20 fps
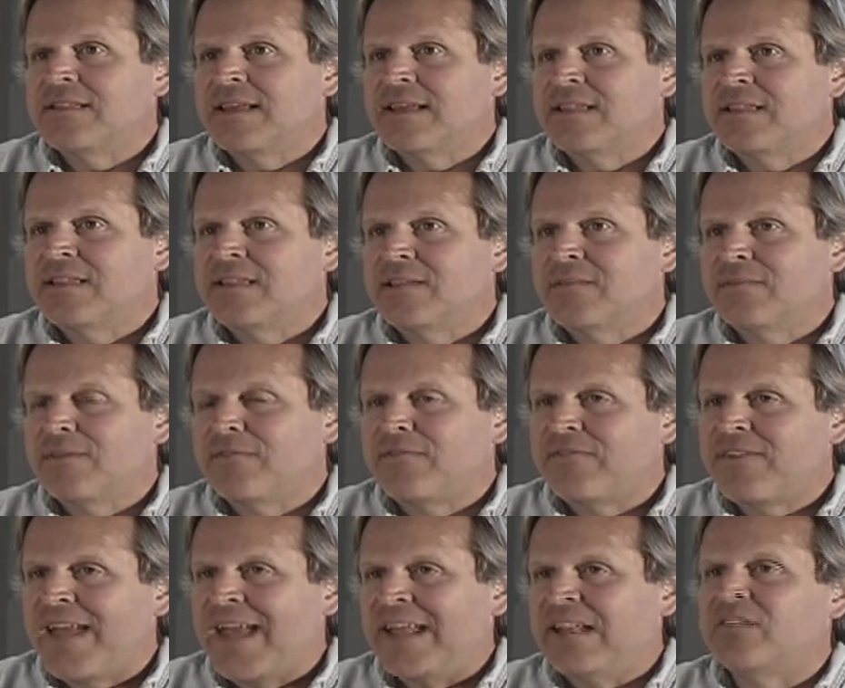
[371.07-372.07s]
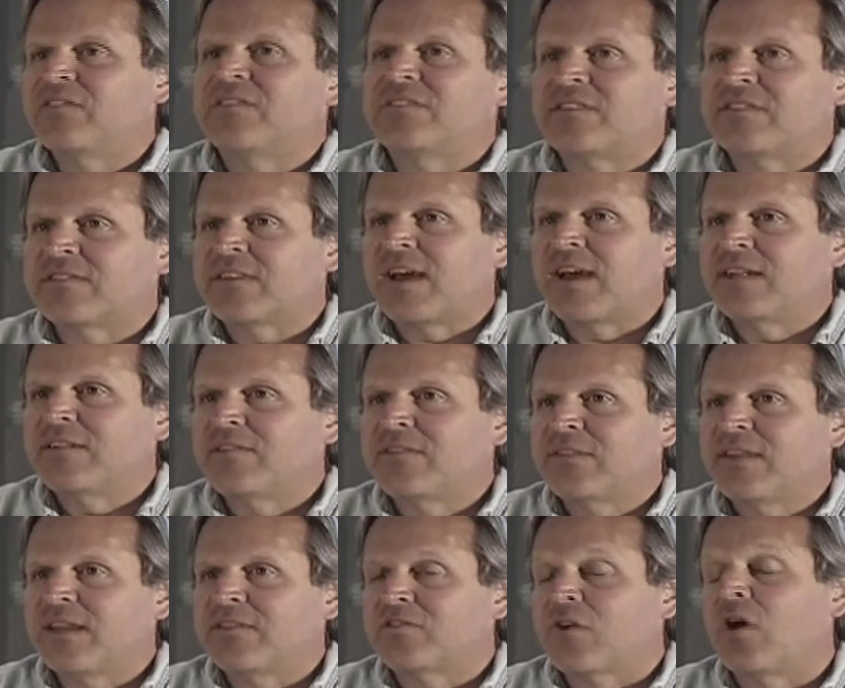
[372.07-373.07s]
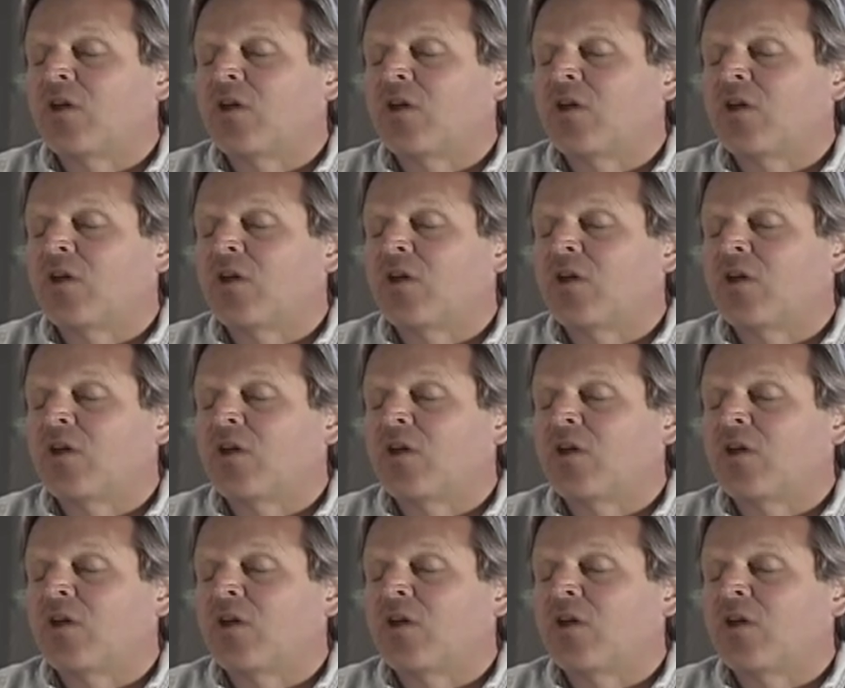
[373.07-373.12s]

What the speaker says: the fantasy side of things.